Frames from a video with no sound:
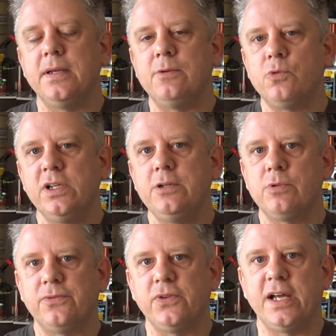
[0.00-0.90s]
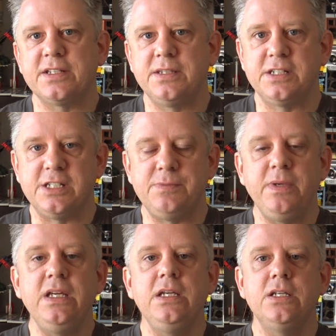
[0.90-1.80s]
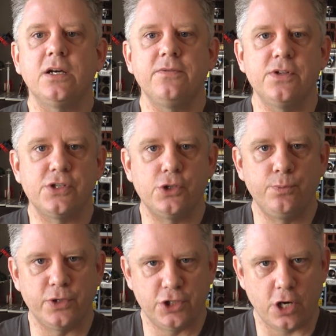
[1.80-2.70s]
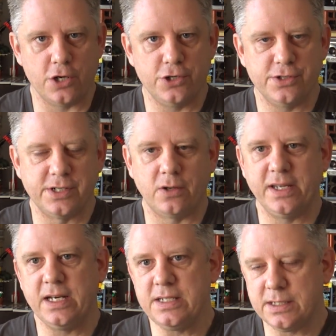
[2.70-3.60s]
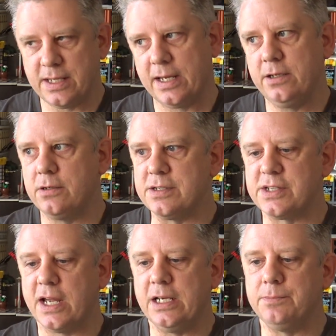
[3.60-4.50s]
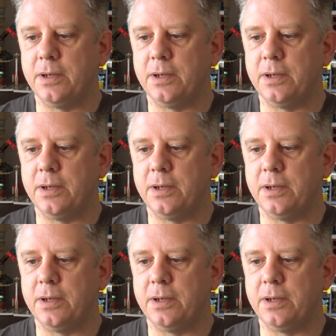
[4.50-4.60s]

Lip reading: really reflects the speed of the superchargers, and I'll get into that here in a second.